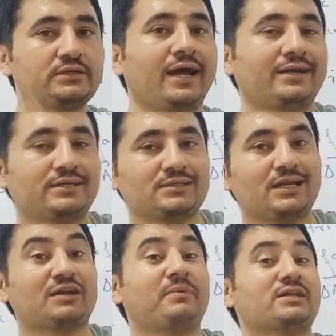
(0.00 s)
that is,
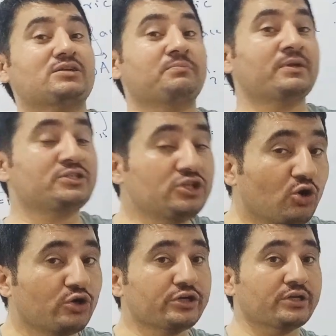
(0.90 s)
let for example,
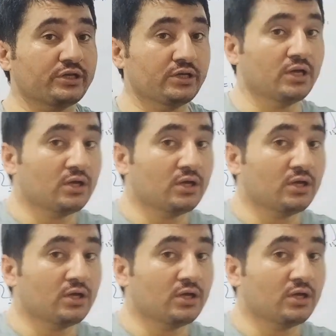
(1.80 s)
0 degree.